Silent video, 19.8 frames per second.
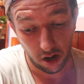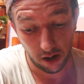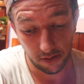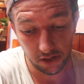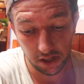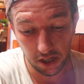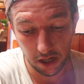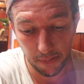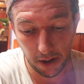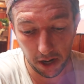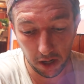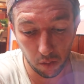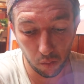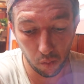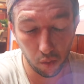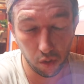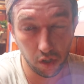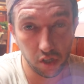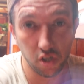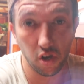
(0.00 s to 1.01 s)
obviously to make it
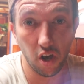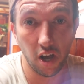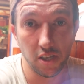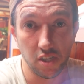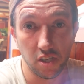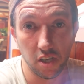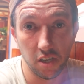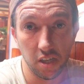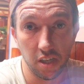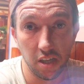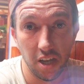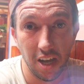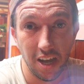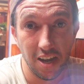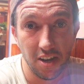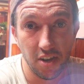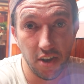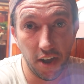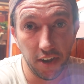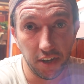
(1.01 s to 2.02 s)
watertight so the
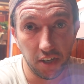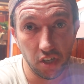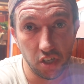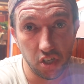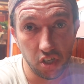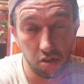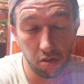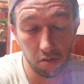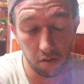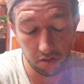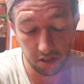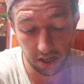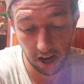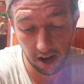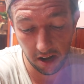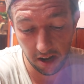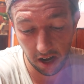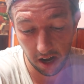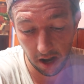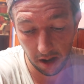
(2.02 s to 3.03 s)
nut can screw on
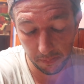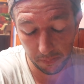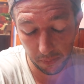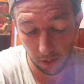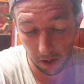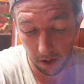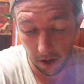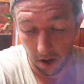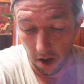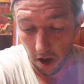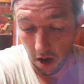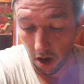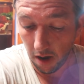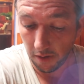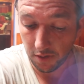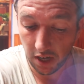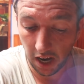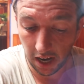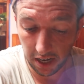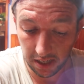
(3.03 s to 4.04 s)
down in it. So
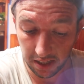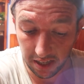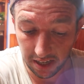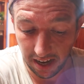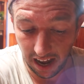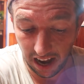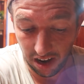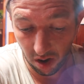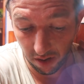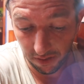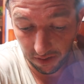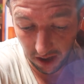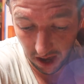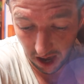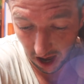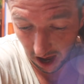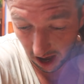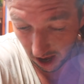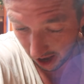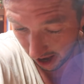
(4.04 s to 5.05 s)
I've taken the nut off
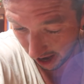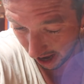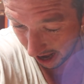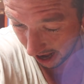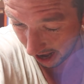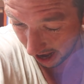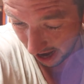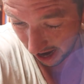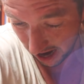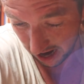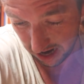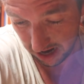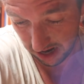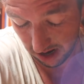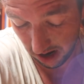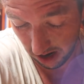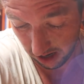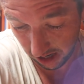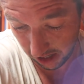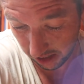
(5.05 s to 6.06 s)
here, and
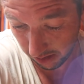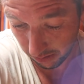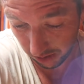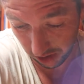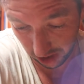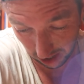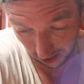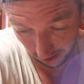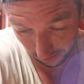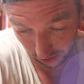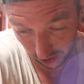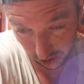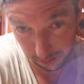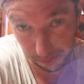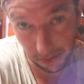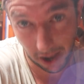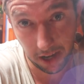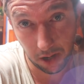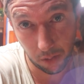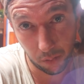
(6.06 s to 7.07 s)
I guess I'm just going to have to
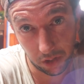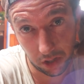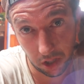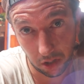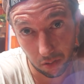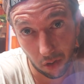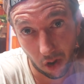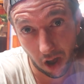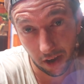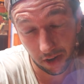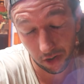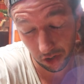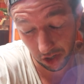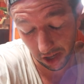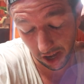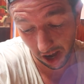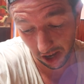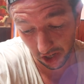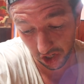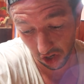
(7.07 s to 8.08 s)
smack it with the grinder on
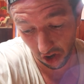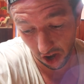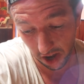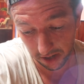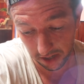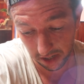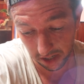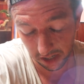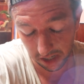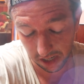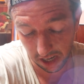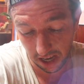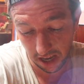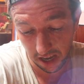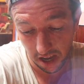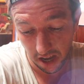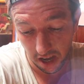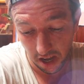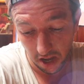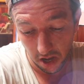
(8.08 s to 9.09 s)
the outside to
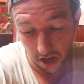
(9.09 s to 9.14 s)
see